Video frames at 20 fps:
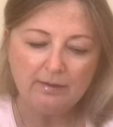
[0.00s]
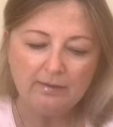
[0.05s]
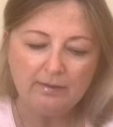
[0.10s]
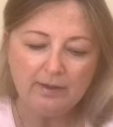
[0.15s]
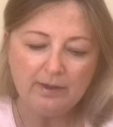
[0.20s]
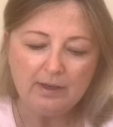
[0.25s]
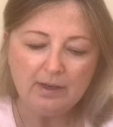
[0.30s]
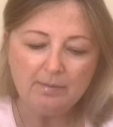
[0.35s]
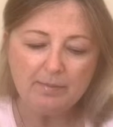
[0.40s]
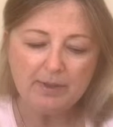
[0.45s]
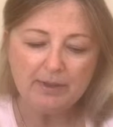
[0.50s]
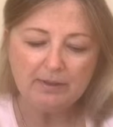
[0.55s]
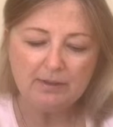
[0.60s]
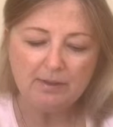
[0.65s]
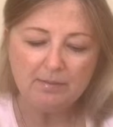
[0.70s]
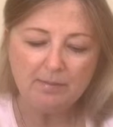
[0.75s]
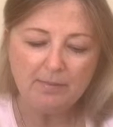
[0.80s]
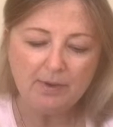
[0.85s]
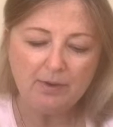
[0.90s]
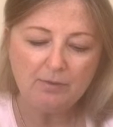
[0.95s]
think about
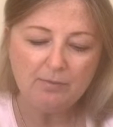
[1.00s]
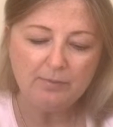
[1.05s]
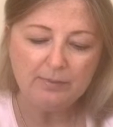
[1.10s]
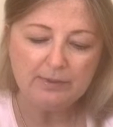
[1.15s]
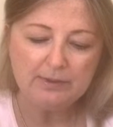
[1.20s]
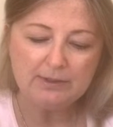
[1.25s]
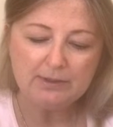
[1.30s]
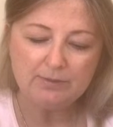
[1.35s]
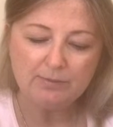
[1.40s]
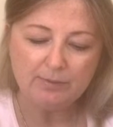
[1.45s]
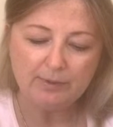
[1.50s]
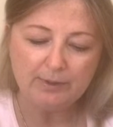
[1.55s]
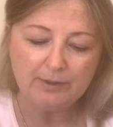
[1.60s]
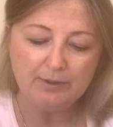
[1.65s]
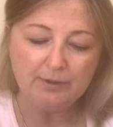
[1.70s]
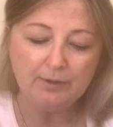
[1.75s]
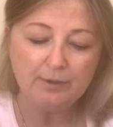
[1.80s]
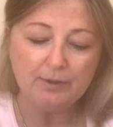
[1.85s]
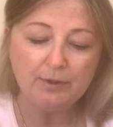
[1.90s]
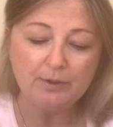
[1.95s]
the moments when
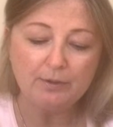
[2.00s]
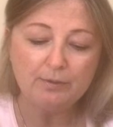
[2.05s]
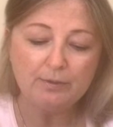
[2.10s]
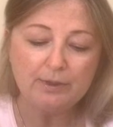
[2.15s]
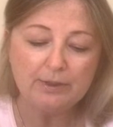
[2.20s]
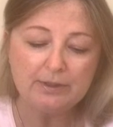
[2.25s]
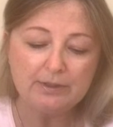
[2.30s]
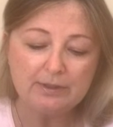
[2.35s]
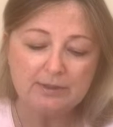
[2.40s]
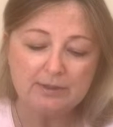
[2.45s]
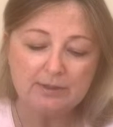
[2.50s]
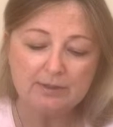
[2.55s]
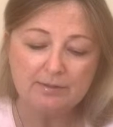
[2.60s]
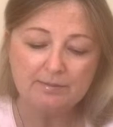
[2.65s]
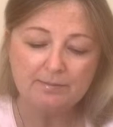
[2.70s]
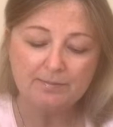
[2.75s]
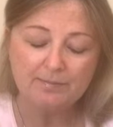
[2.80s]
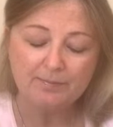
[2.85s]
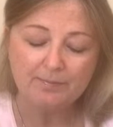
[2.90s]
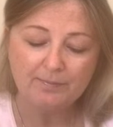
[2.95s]
you noticed
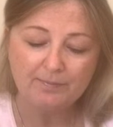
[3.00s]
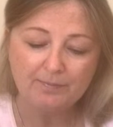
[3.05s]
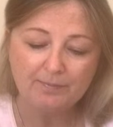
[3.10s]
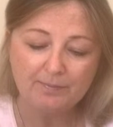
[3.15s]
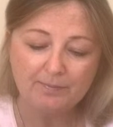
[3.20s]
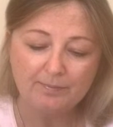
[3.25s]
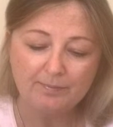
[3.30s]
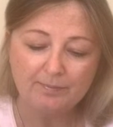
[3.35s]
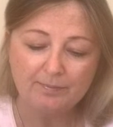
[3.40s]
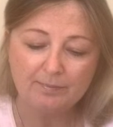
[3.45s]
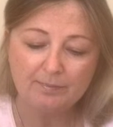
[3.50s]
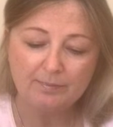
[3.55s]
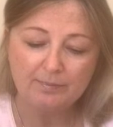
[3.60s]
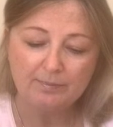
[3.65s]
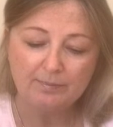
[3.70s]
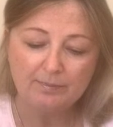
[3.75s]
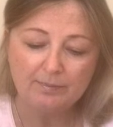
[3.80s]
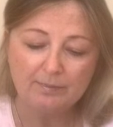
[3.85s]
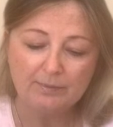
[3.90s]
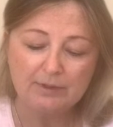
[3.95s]

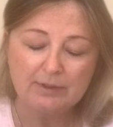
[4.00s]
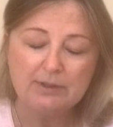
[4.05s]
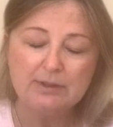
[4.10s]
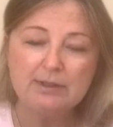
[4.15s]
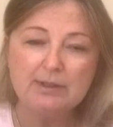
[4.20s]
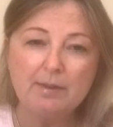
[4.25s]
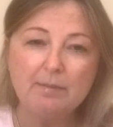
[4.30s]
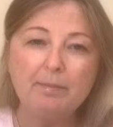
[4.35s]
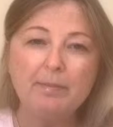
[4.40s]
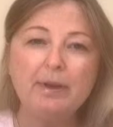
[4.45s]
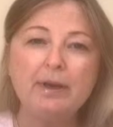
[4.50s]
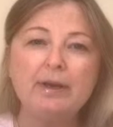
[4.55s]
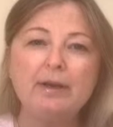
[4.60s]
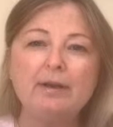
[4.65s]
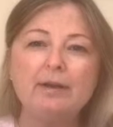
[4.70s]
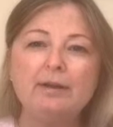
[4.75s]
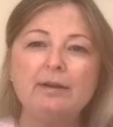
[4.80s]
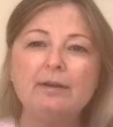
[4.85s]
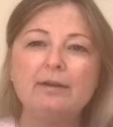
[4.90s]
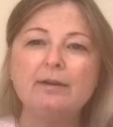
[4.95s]

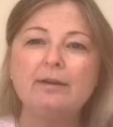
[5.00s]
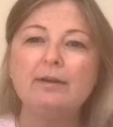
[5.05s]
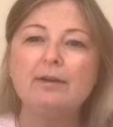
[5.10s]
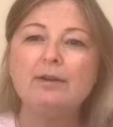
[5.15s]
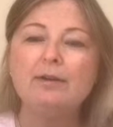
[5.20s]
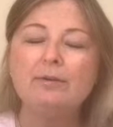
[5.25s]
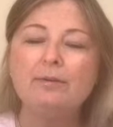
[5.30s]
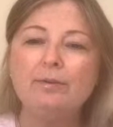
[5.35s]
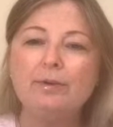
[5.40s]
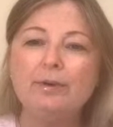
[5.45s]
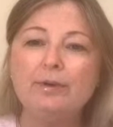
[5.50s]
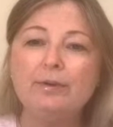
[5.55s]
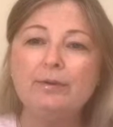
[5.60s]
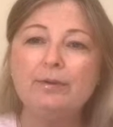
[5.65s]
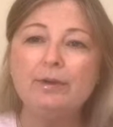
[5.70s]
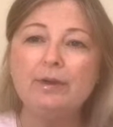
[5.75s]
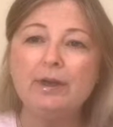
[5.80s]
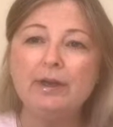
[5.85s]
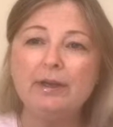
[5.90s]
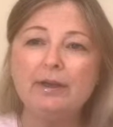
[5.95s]
somebody, when you
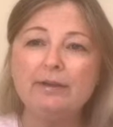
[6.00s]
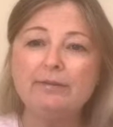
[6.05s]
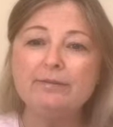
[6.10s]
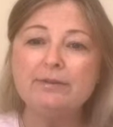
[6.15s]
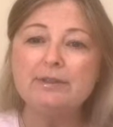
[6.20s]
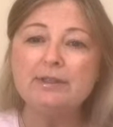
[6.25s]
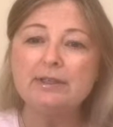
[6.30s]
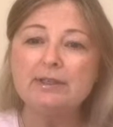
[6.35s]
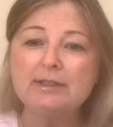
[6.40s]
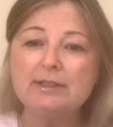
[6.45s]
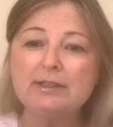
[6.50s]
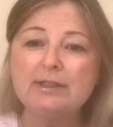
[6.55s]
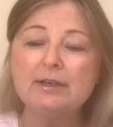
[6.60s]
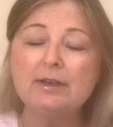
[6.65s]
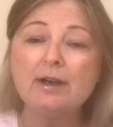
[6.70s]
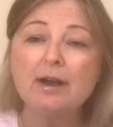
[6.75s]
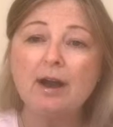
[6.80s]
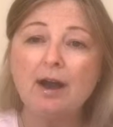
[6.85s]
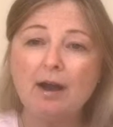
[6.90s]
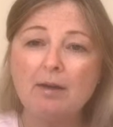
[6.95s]
gave sincere
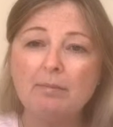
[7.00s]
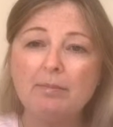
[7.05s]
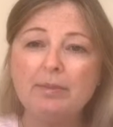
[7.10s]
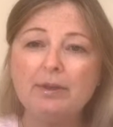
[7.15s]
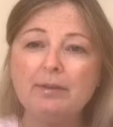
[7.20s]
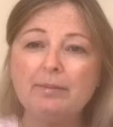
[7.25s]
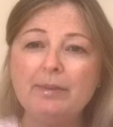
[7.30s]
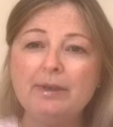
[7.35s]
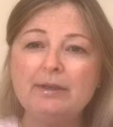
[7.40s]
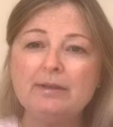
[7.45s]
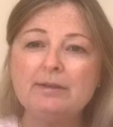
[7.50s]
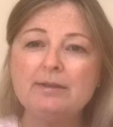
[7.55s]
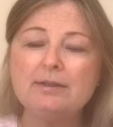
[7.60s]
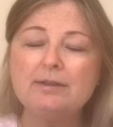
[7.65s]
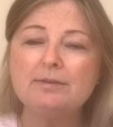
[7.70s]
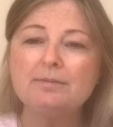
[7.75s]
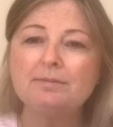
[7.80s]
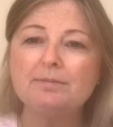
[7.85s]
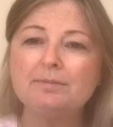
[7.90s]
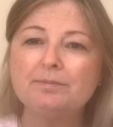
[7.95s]
compliments,